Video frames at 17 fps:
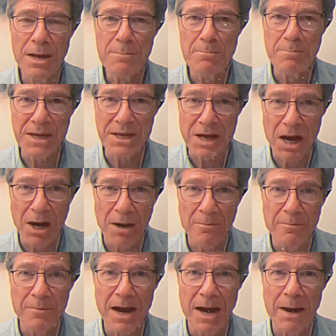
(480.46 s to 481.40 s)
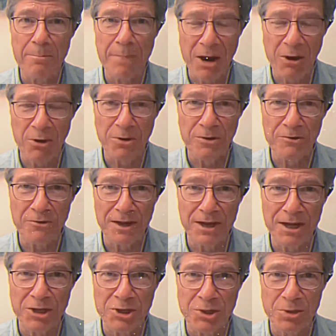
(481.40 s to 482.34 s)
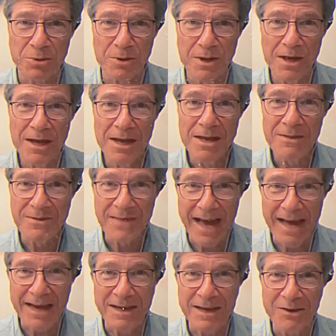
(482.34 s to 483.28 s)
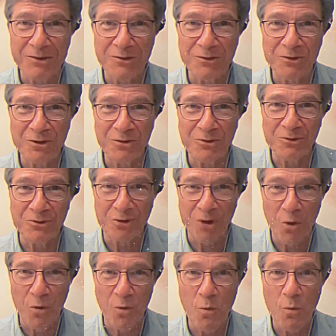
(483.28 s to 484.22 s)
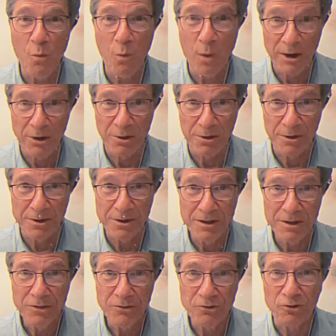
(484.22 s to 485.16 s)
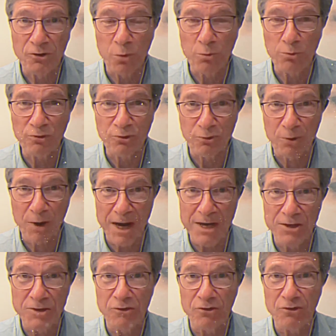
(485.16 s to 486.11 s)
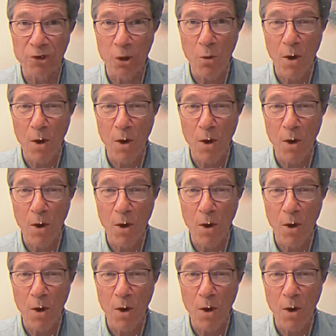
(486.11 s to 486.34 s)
become a partisan issue? That is so weird, so strange, so